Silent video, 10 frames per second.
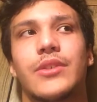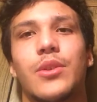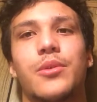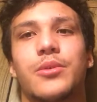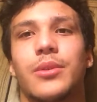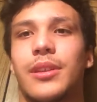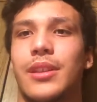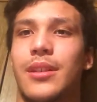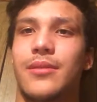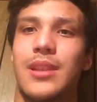social, and
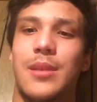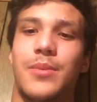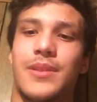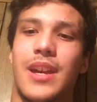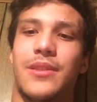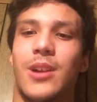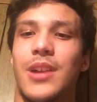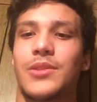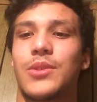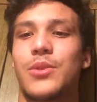then deep inside they're
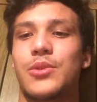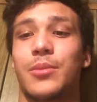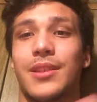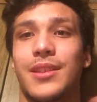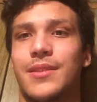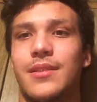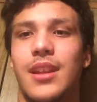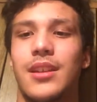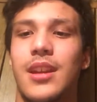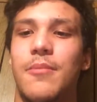actually social, but this is
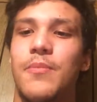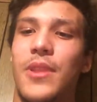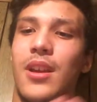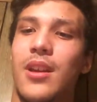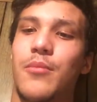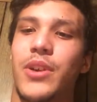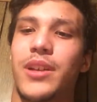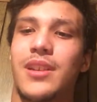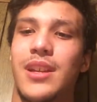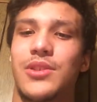D&D.
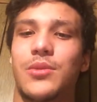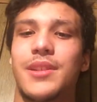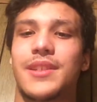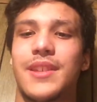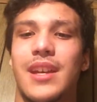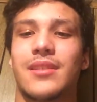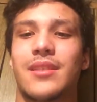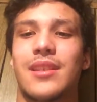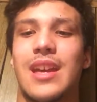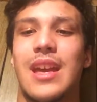But the issue is that
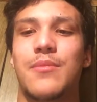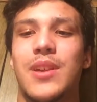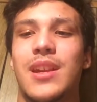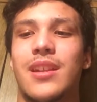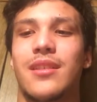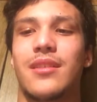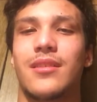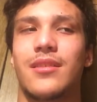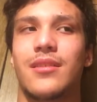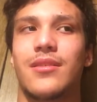him
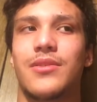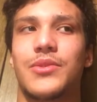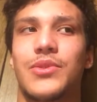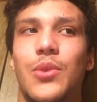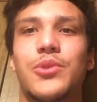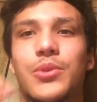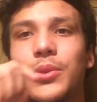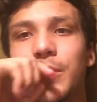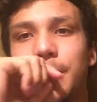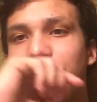being
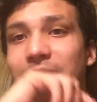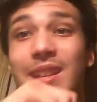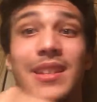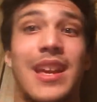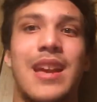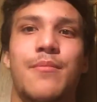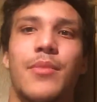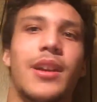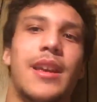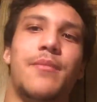social is him,
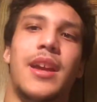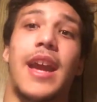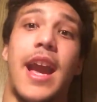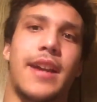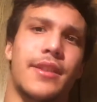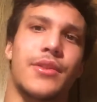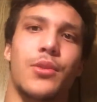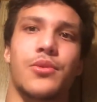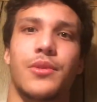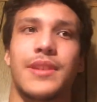but him being
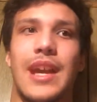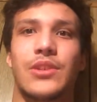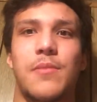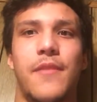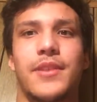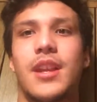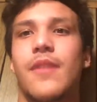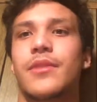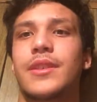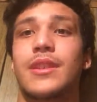antisocial is actually
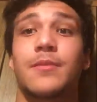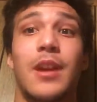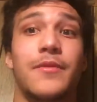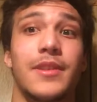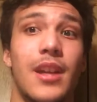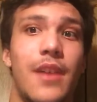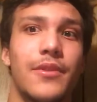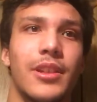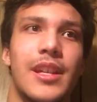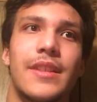Mephistopheles, because
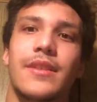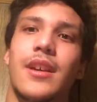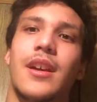Mephistopheles